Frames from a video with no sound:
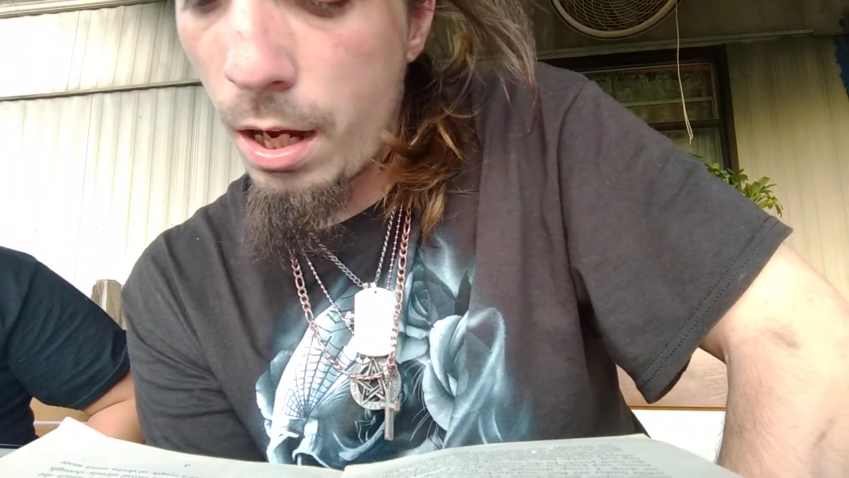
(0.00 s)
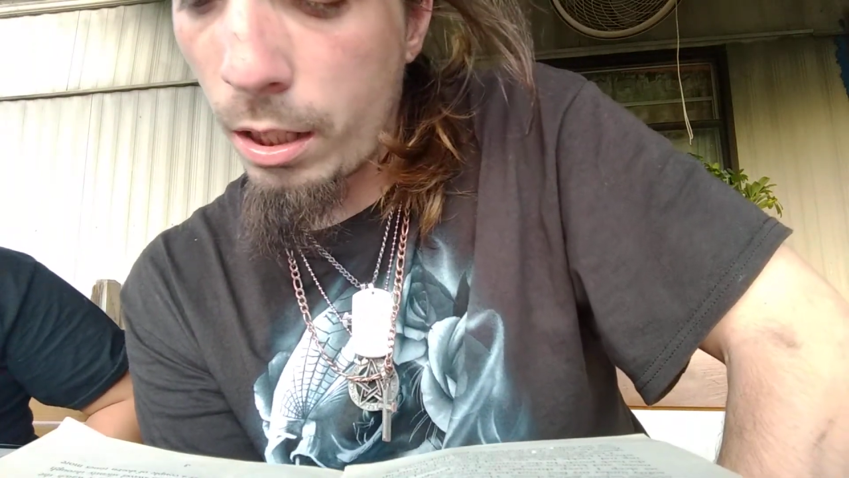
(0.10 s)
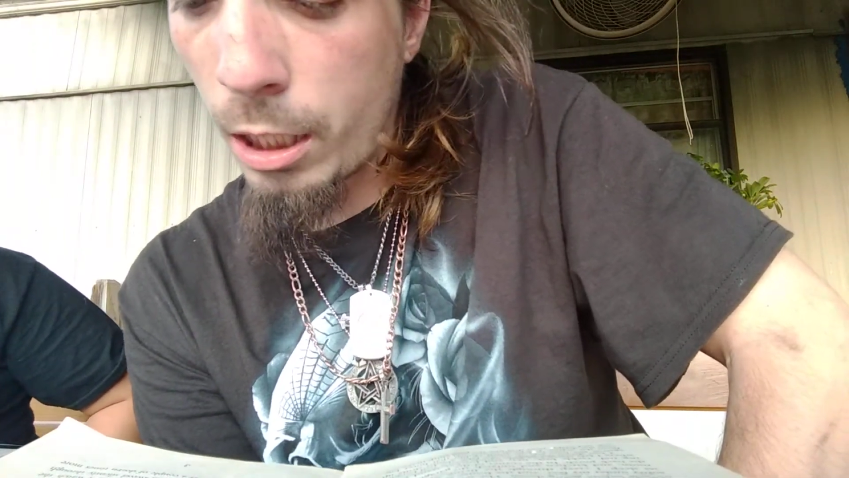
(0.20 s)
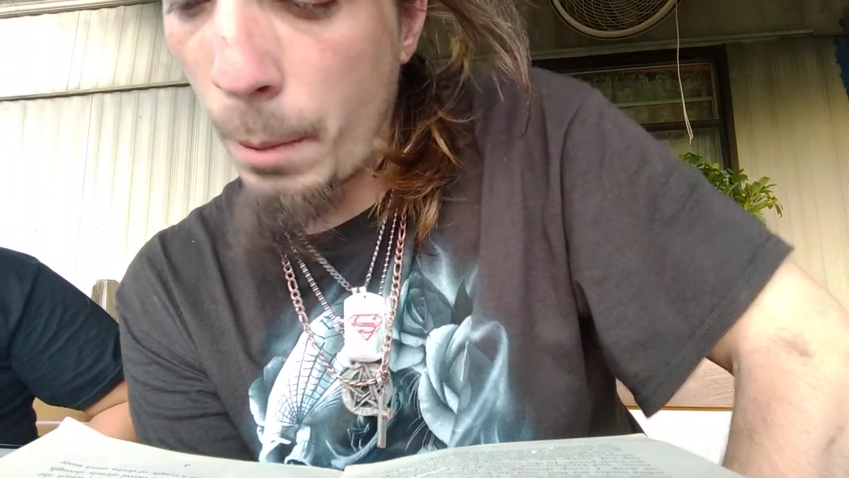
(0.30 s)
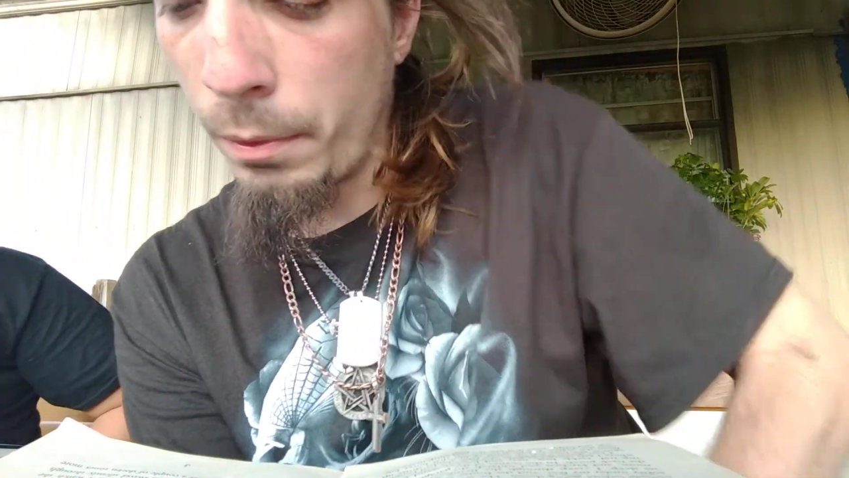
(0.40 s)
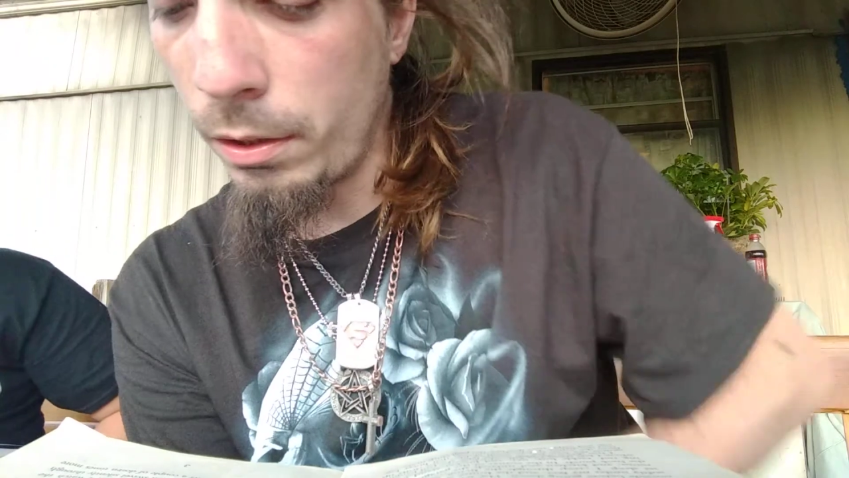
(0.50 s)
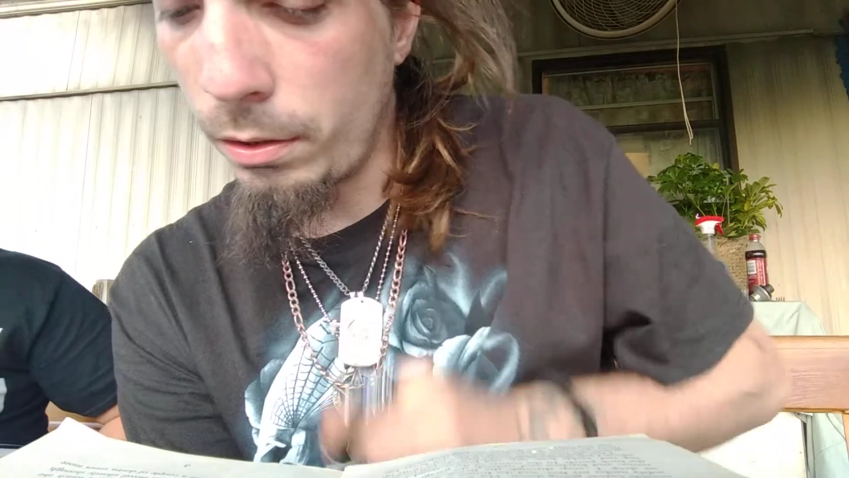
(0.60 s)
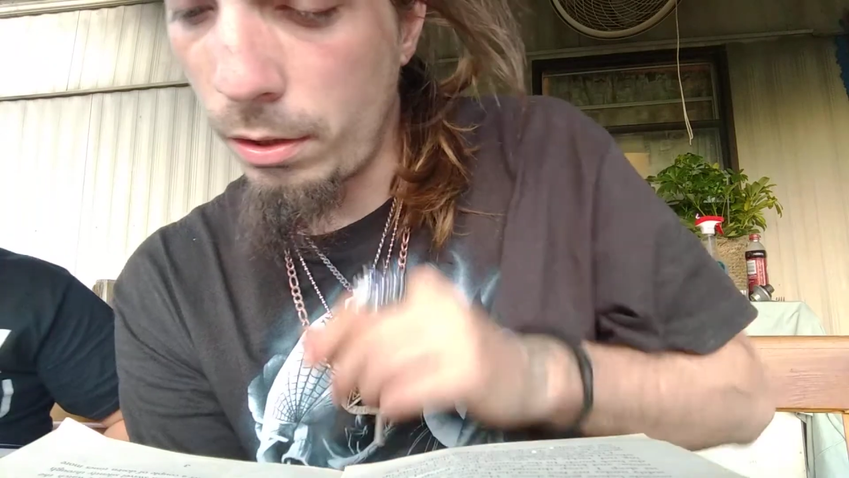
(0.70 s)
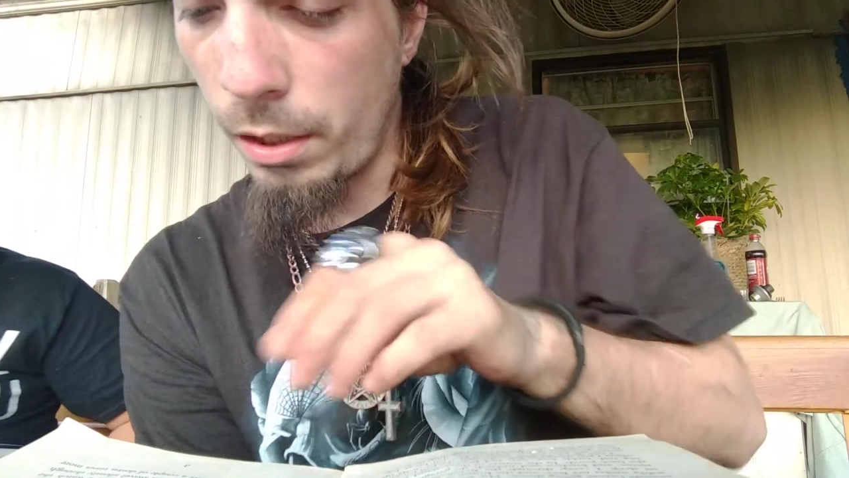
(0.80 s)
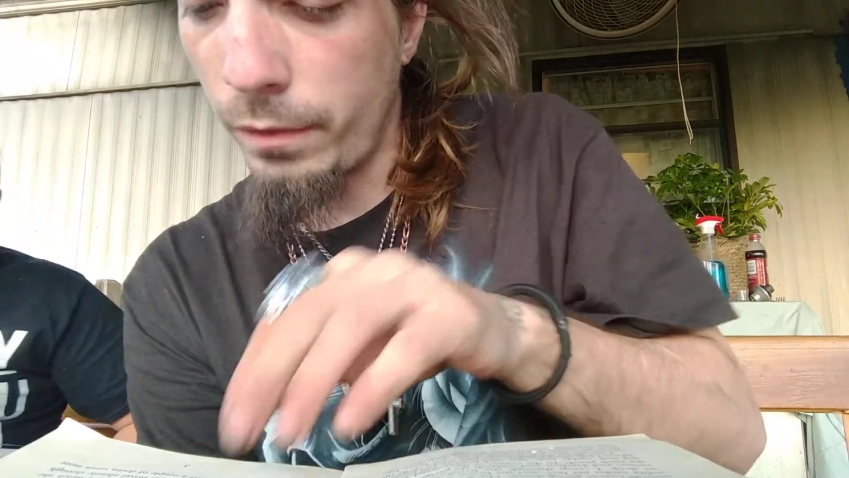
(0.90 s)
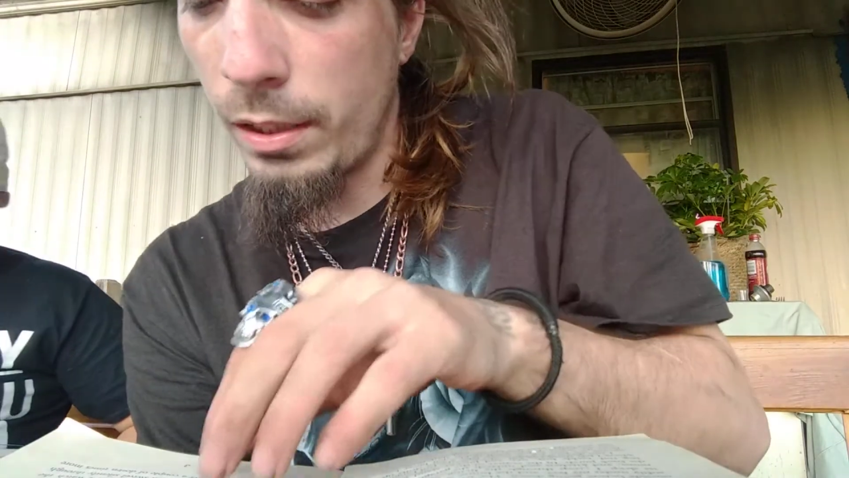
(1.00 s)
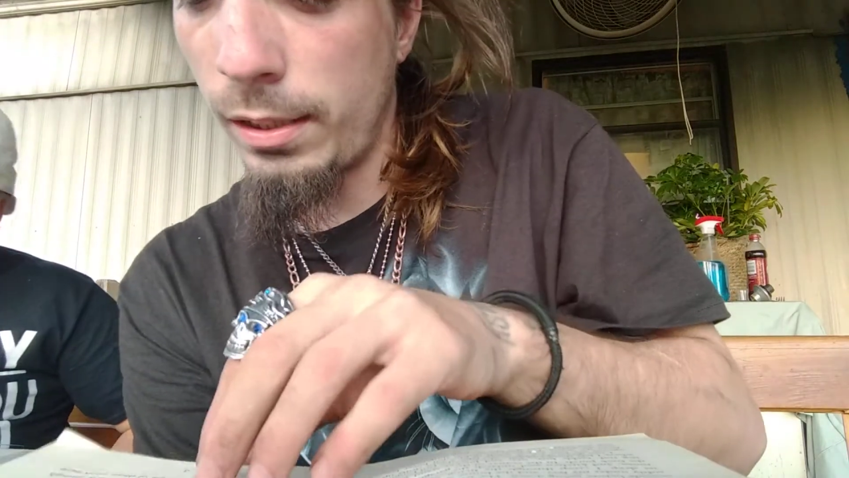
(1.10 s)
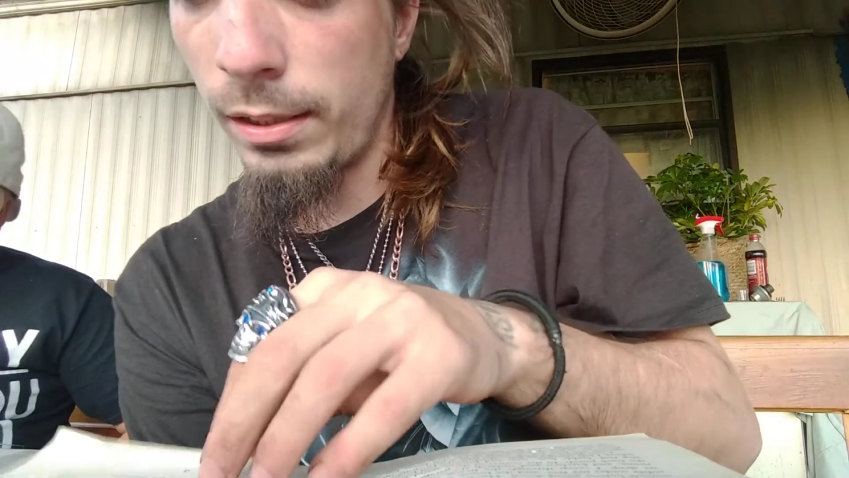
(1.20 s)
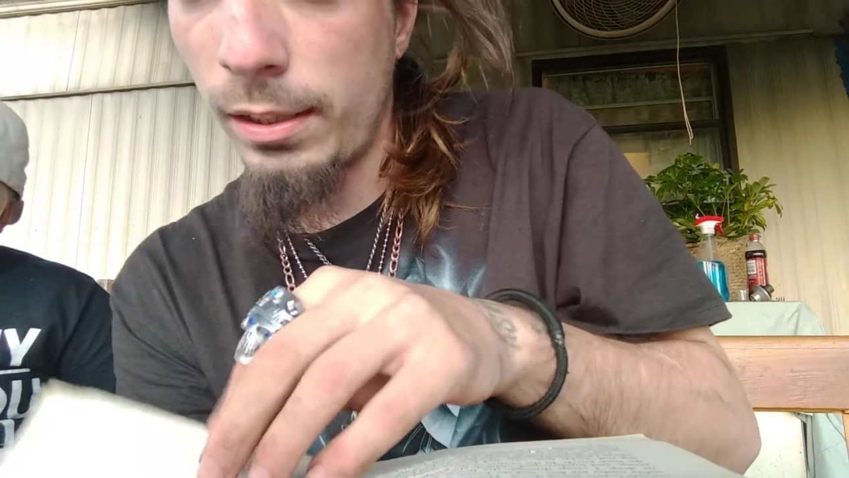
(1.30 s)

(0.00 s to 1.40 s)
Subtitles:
a couple of dozen